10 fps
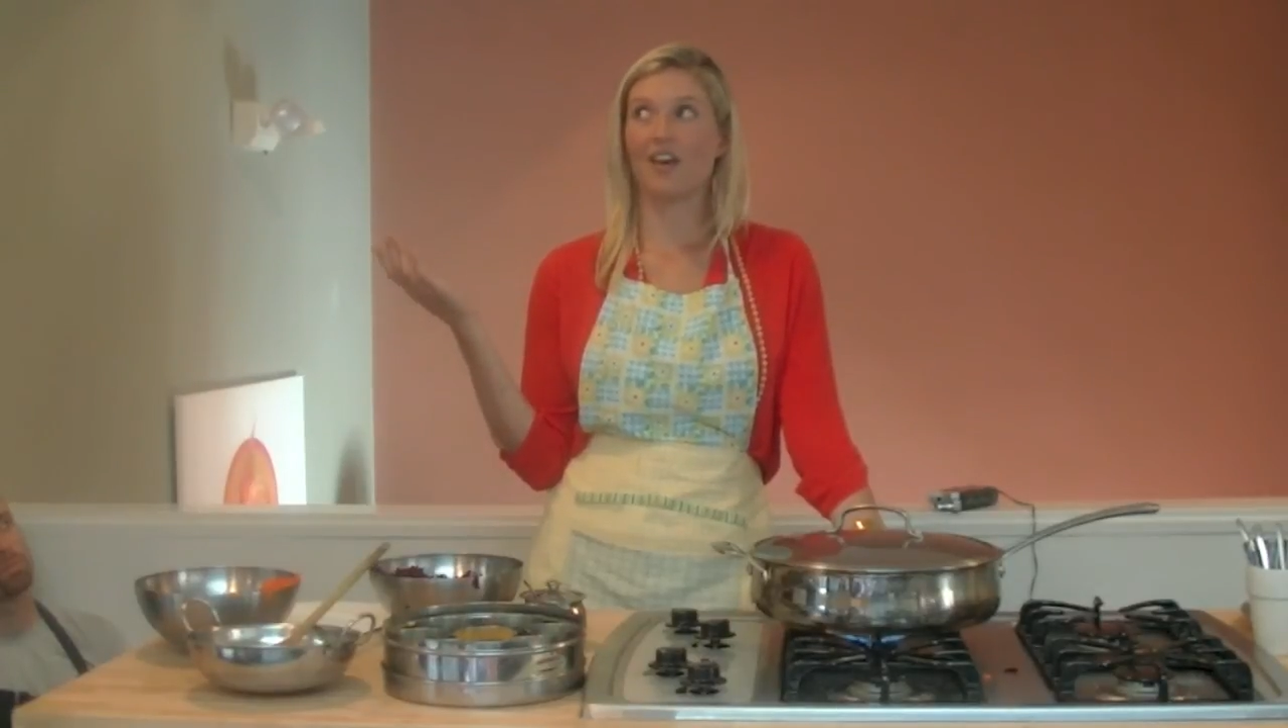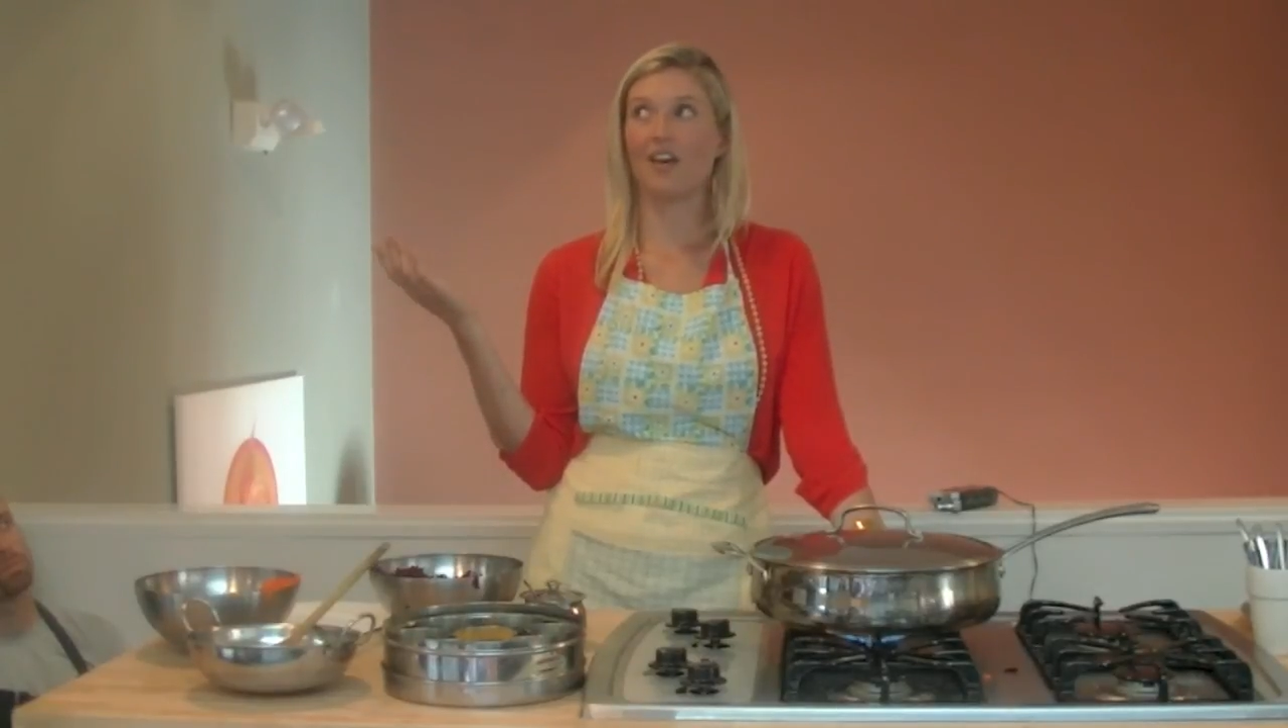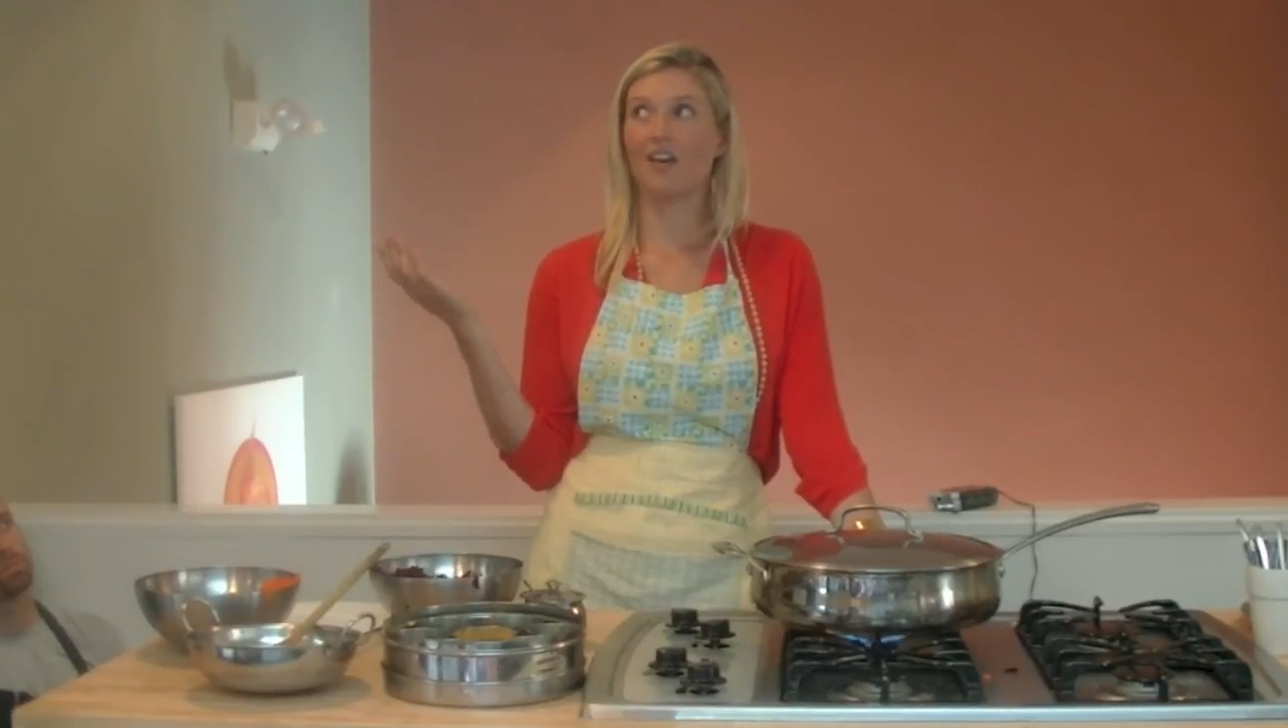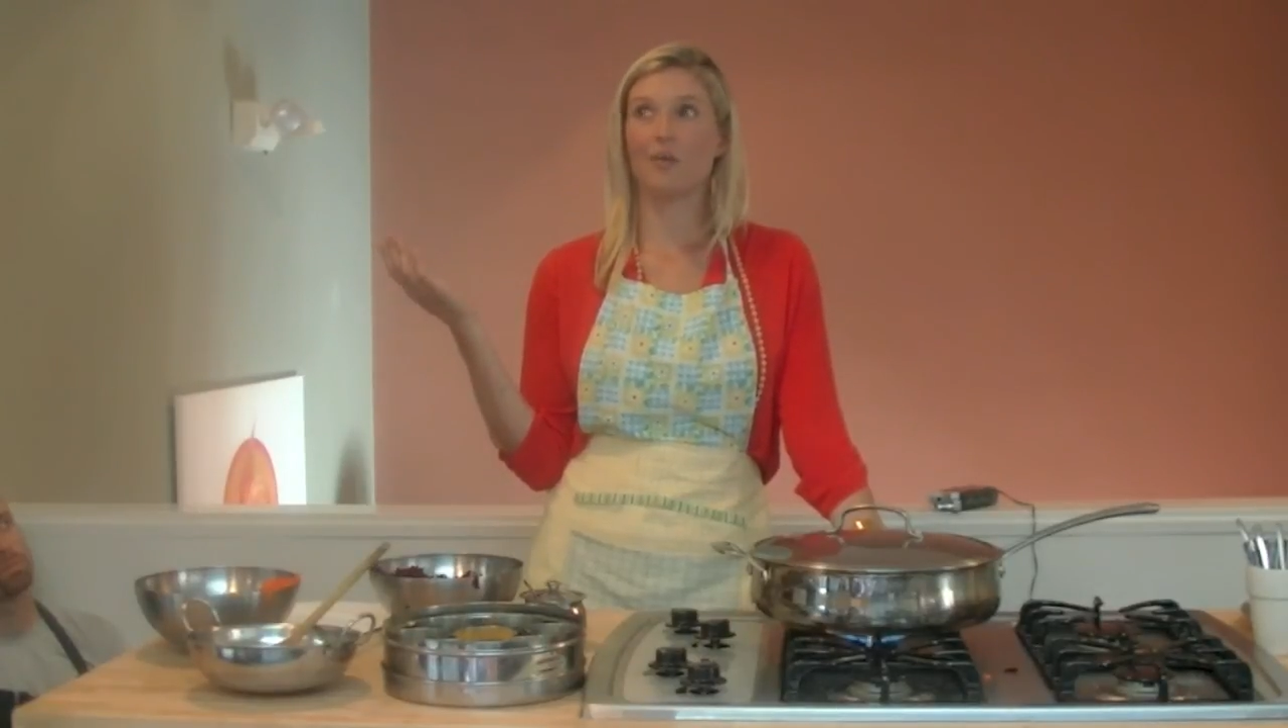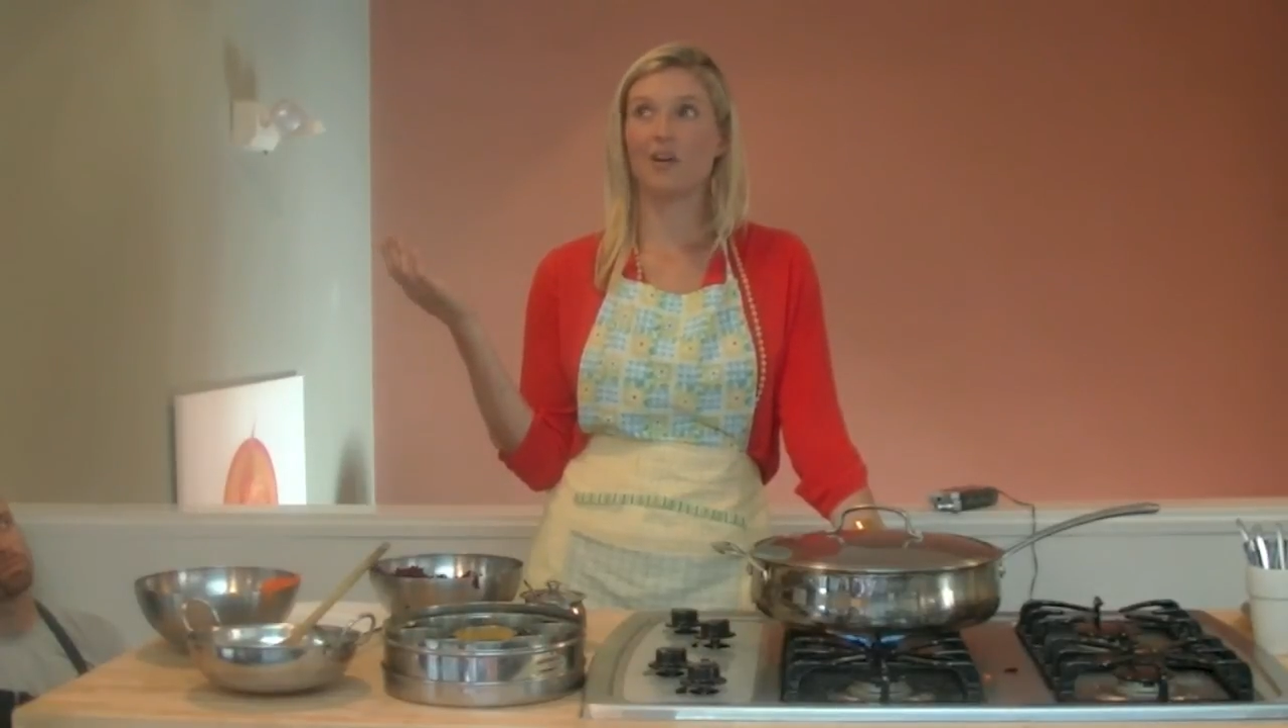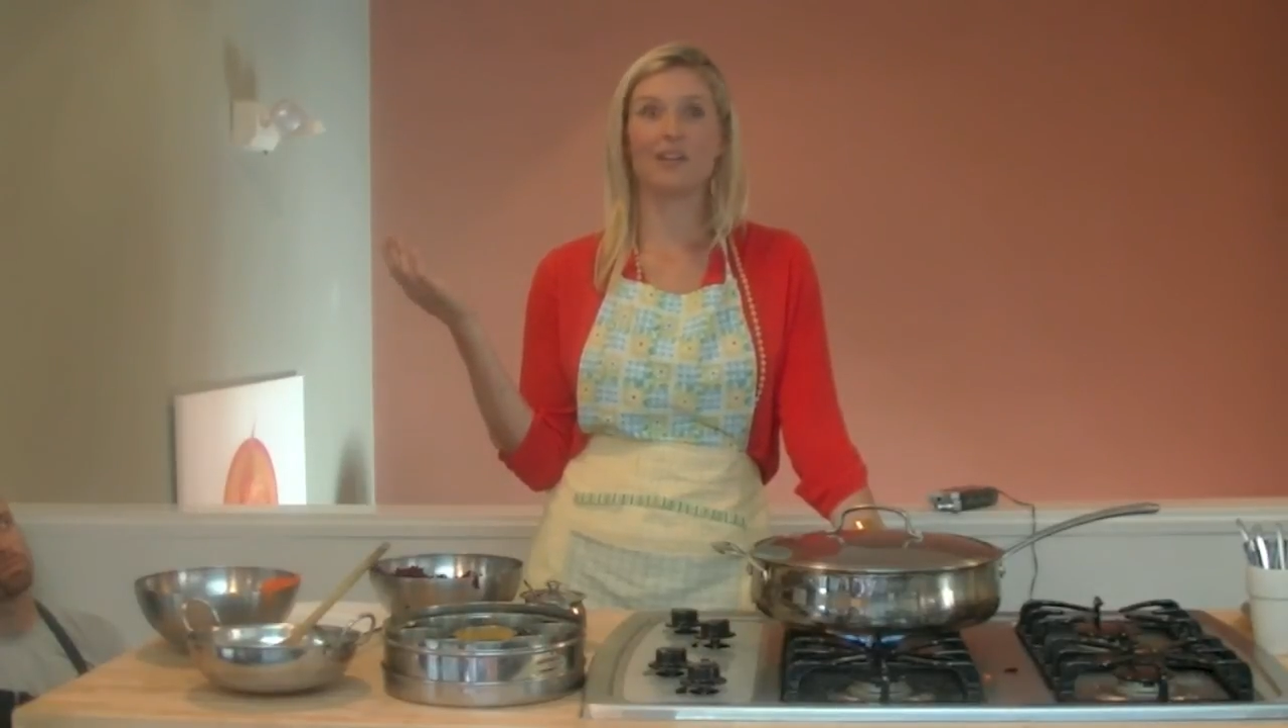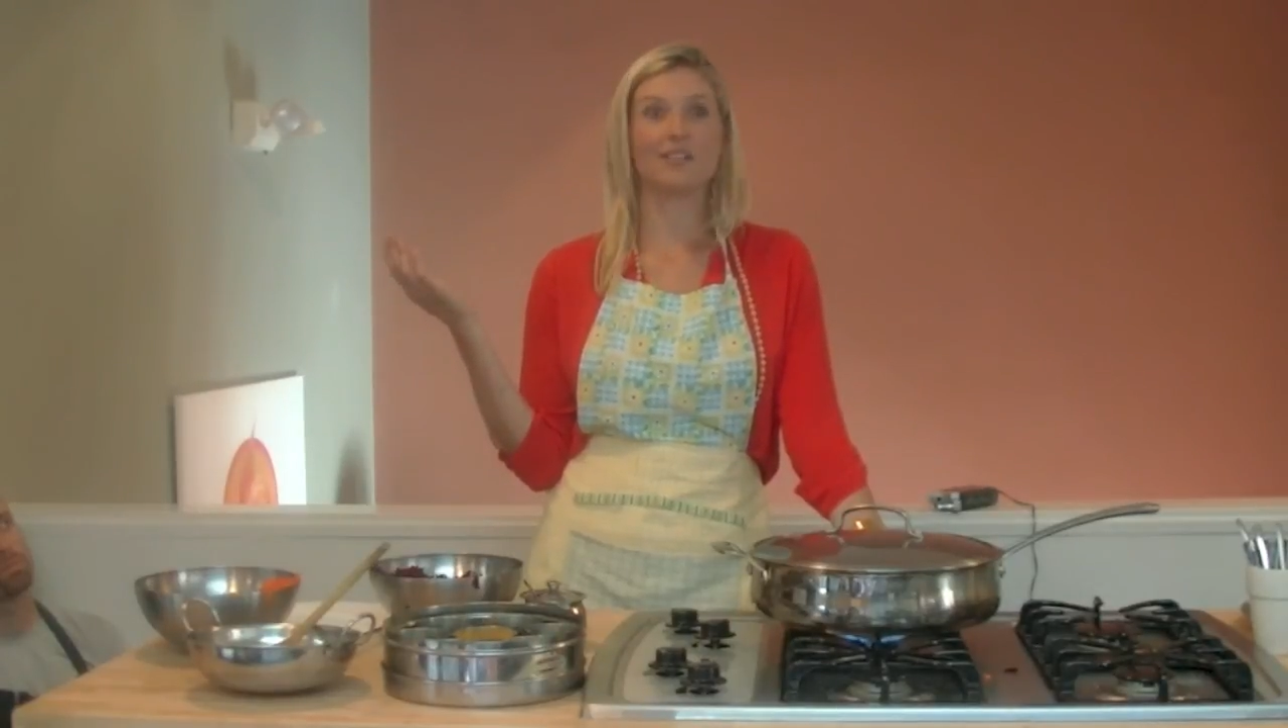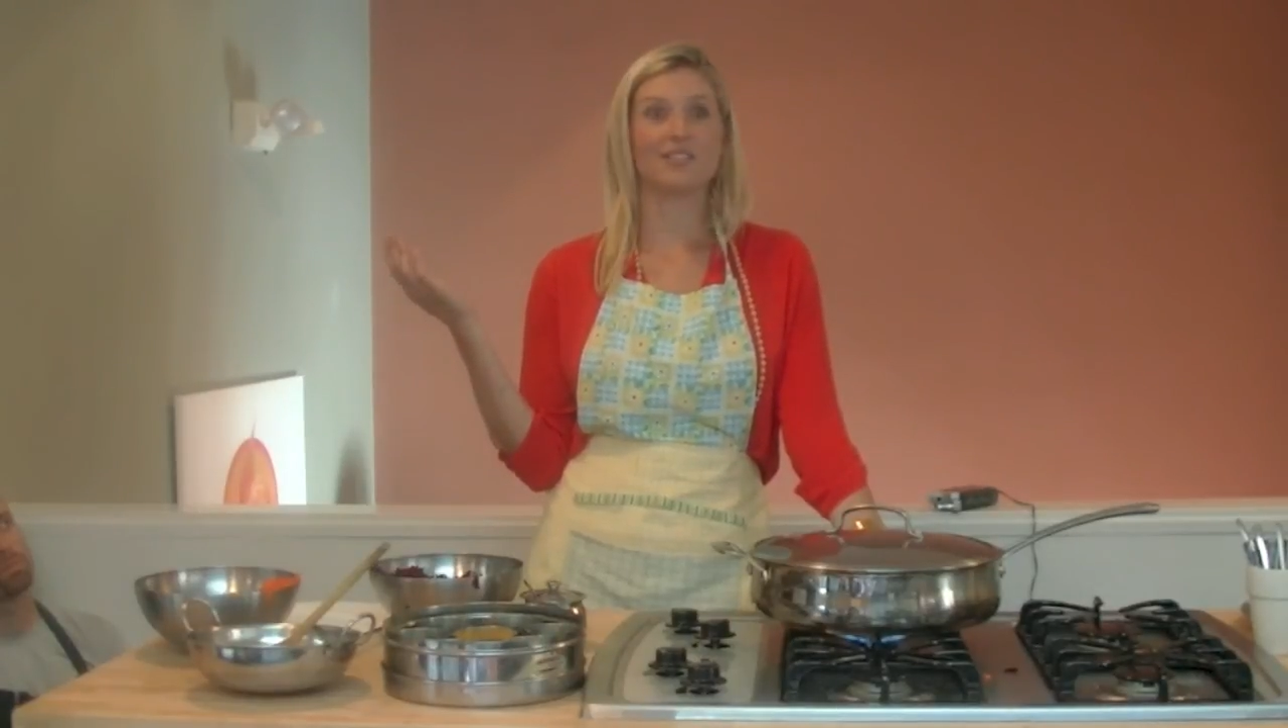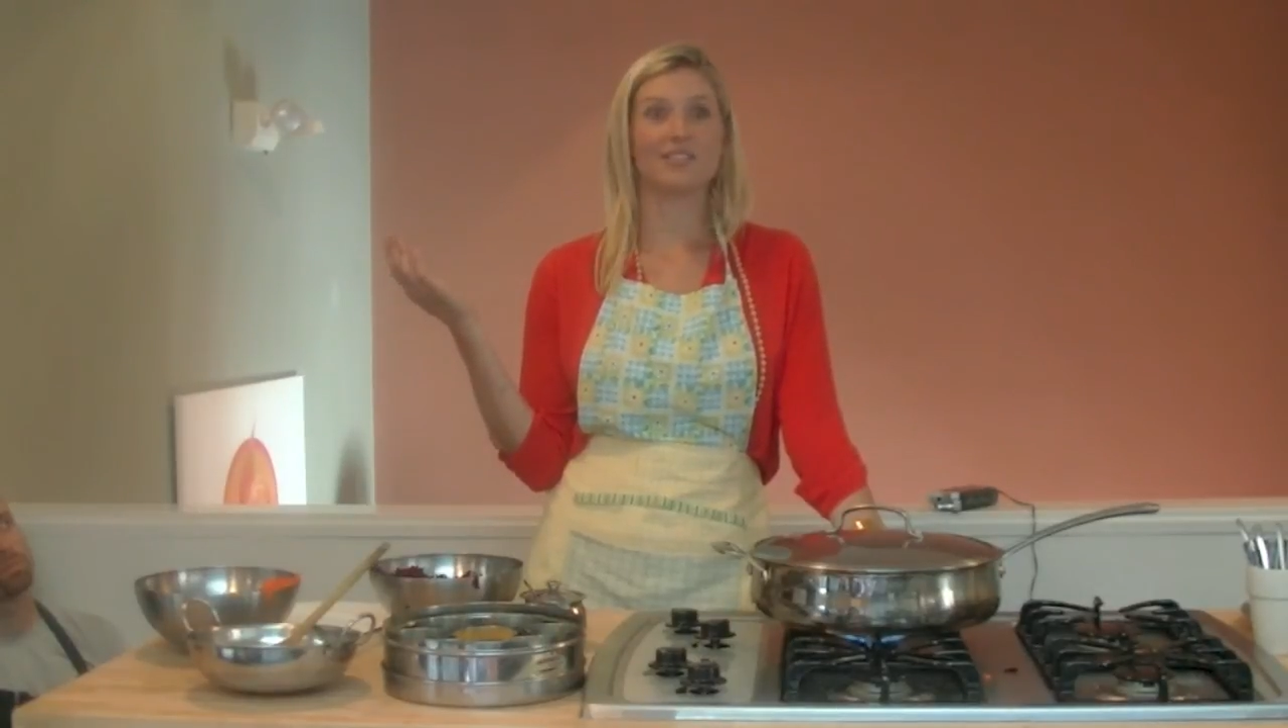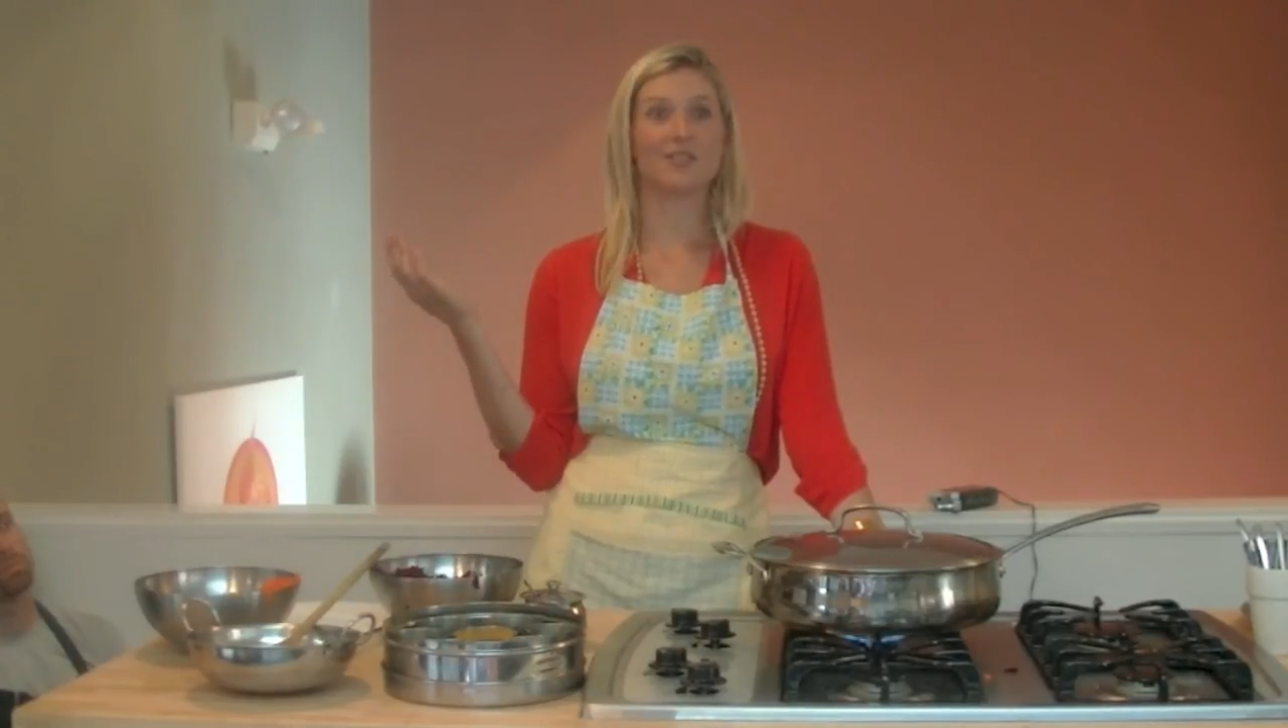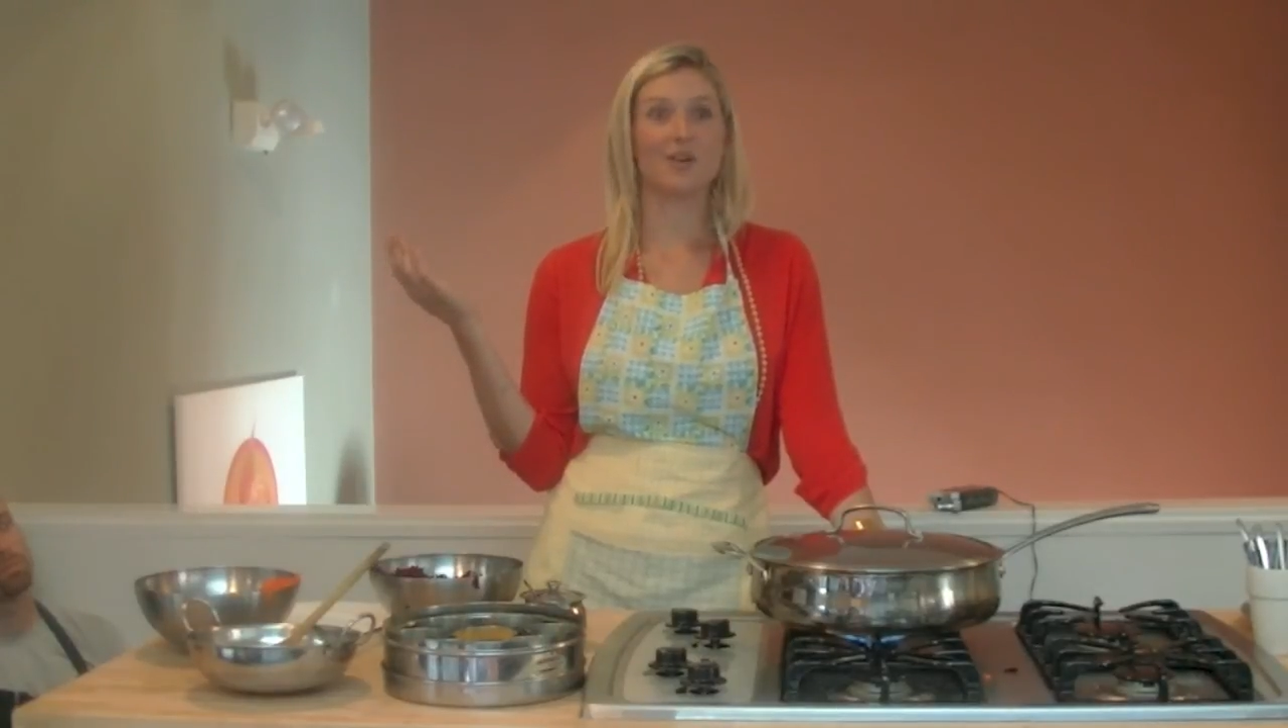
what else